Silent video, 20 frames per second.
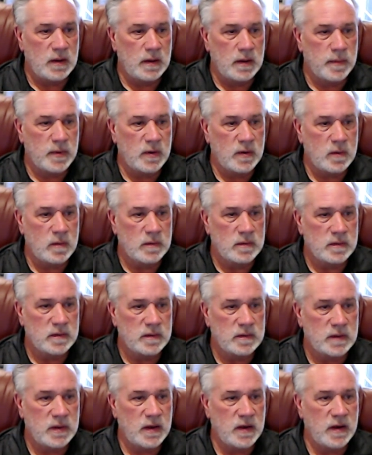all
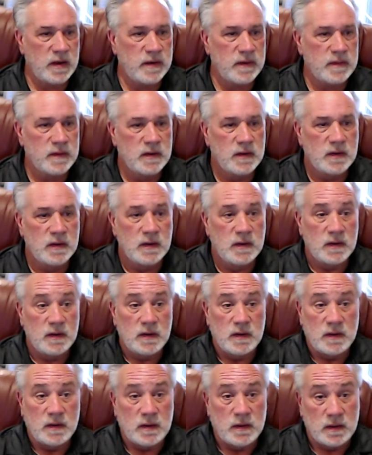right.
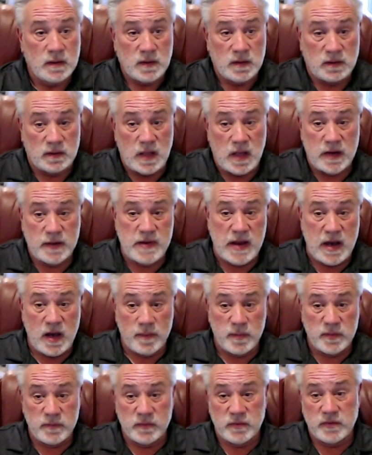A lot of
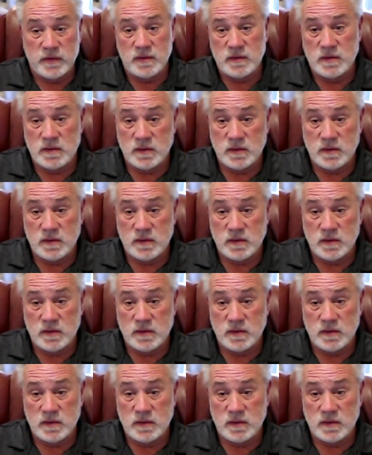albums.